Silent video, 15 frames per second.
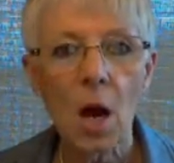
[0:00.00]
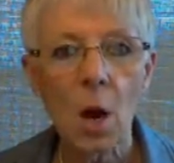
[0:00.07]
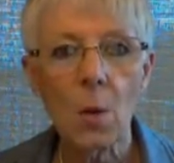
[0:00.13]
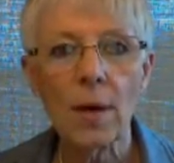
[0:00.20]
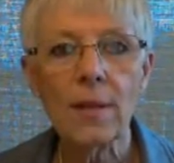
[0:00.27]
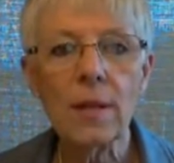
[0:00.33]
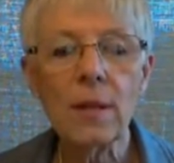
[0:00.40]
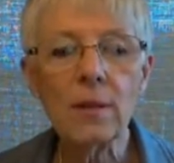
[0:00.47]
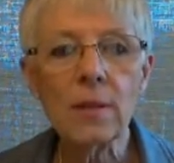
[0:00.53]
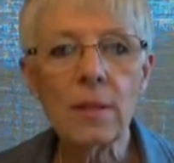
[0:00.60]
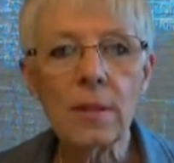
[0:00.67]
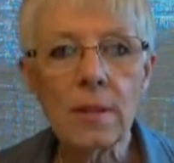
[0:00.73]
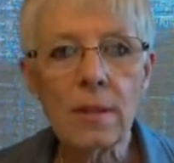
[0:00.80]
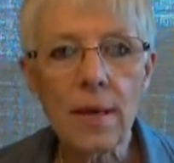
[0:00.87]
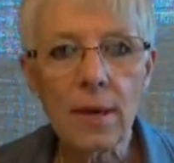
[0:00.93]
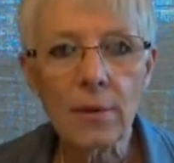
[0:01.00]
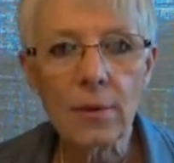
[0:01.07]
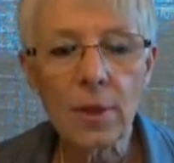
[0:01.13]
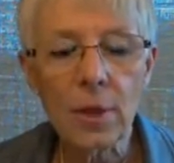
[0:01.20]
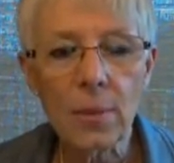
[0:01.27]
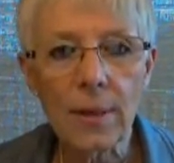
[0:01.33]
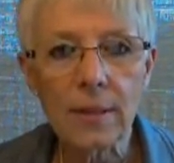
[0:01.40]
Oh, and there's
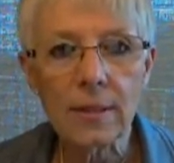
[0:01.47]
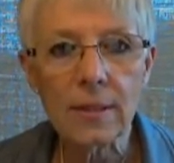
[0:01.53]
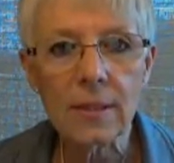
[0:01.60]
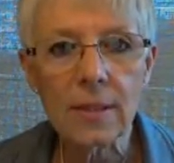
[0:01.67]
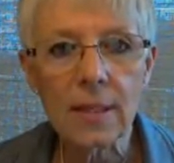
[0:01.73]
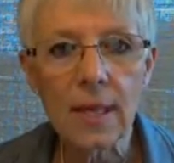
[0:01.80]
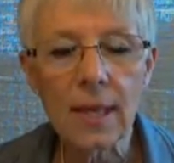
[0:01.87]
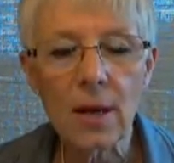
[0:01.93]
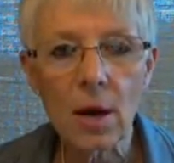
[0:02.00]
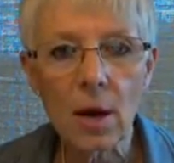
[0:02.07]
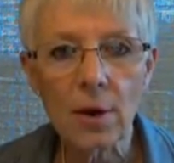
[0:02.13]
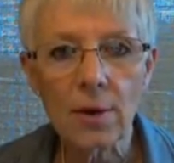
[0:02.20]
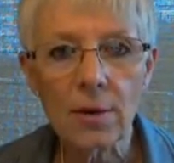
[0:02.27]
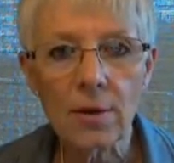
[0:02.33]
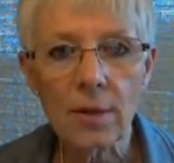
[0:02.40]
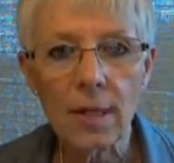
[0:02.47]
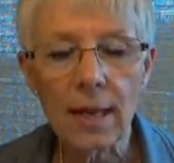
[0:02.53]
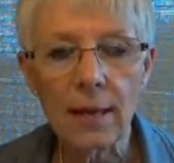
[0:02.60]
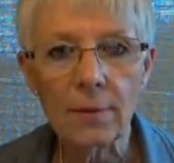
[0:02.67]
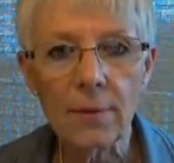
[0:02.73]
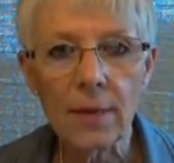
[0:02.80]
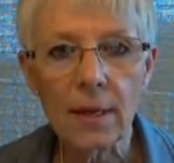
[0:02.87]
another USDA article
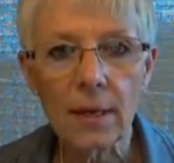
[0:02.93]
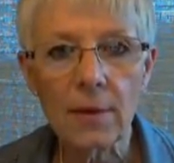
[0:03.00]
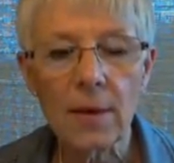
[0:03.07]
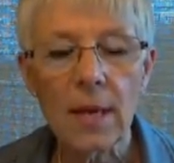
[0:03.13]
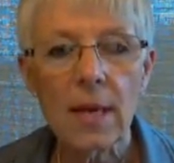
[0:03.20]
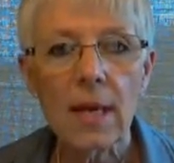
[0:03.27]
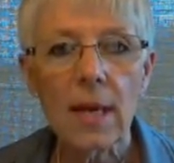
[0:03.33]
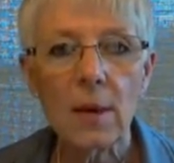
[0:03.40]
out there,